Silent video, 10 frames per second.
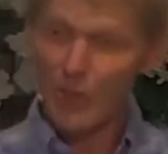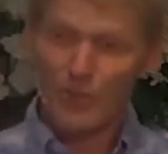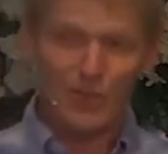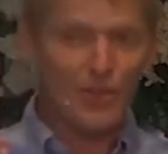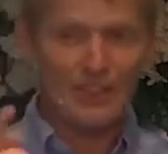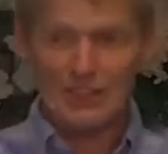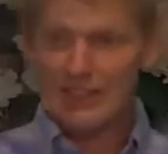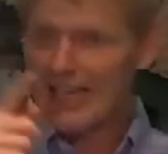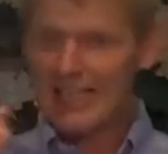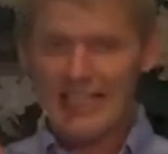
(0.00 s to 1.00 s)
you can just
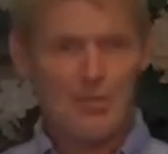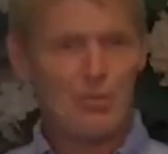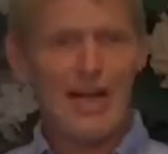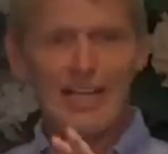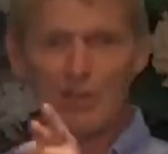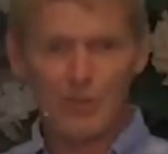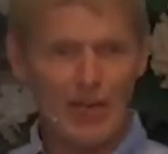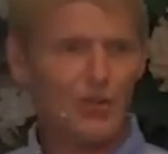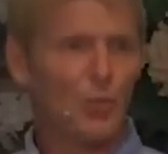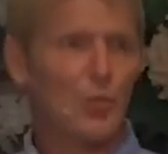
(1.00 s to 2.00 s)
kind of keep tracking
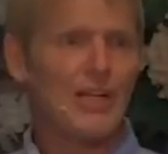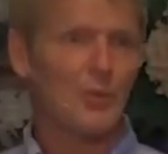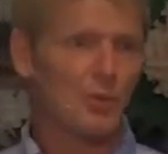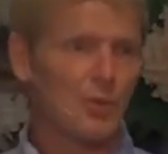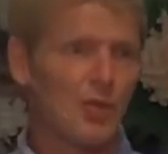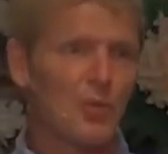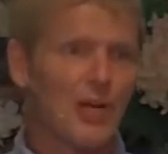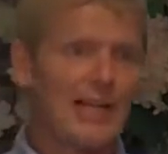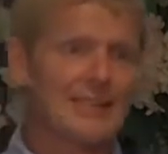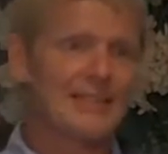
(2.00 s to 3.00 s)
throughout the week with where we're
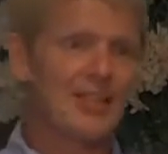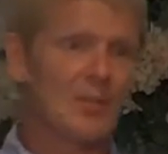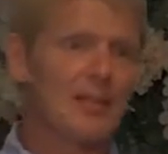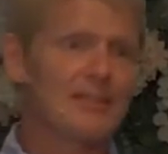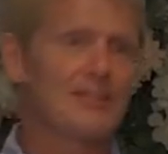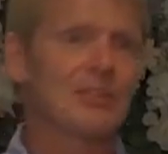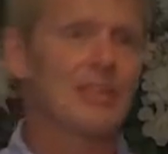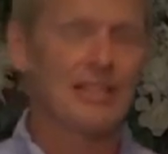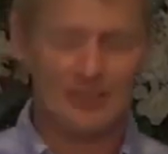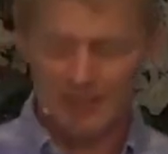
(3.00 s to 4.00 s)
at in our message
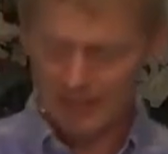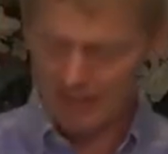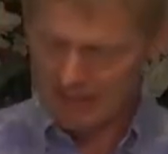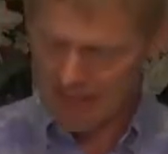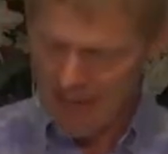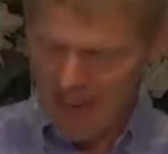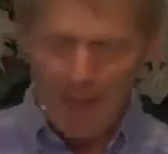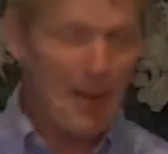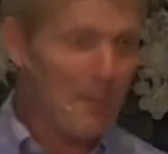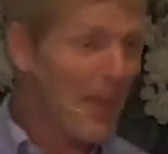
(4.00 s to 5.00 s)
and series.
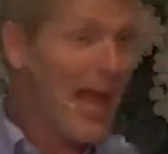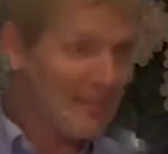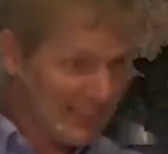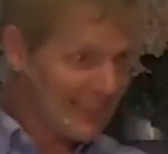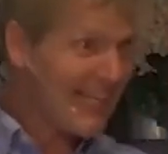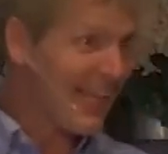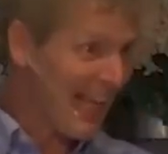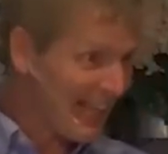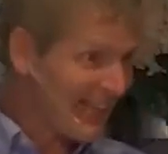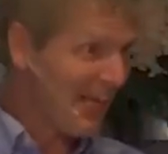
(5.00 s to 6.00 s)
Having said
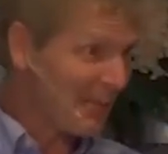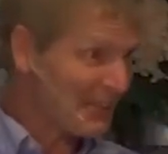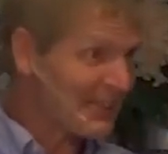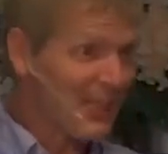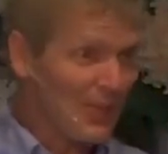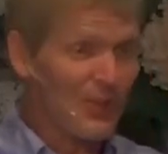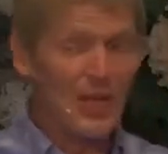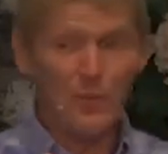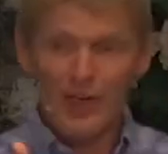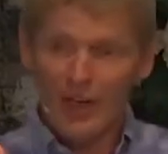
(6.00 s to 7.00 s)
that, I'm going to say, though, that
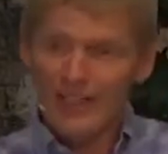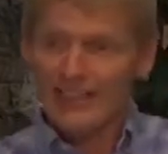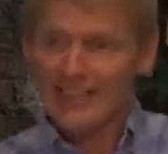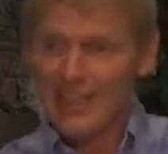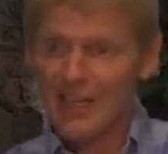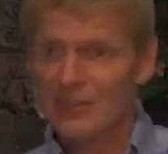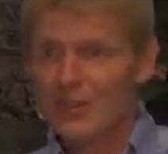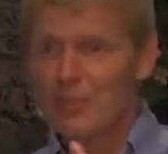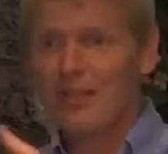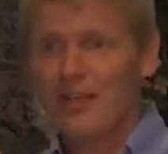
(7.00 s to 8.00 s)
we are going to take a little
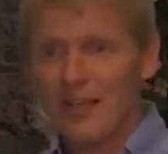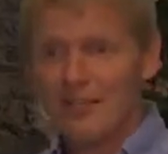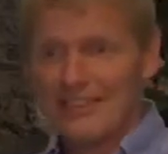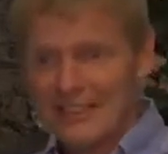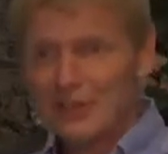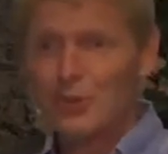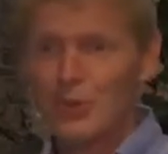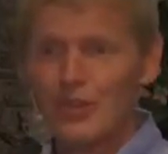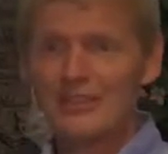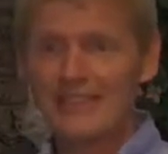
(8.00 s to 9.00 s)
bit of a
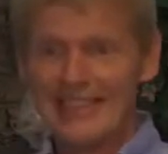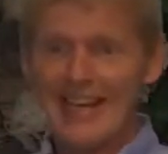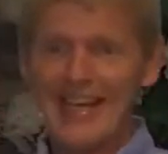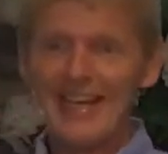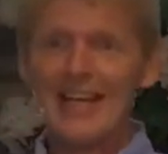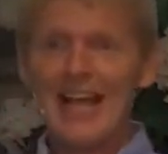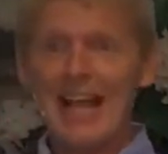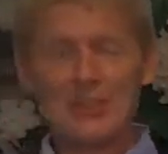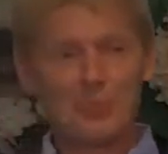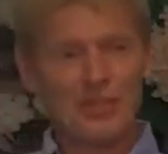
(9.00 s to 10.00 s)
detour today as we're not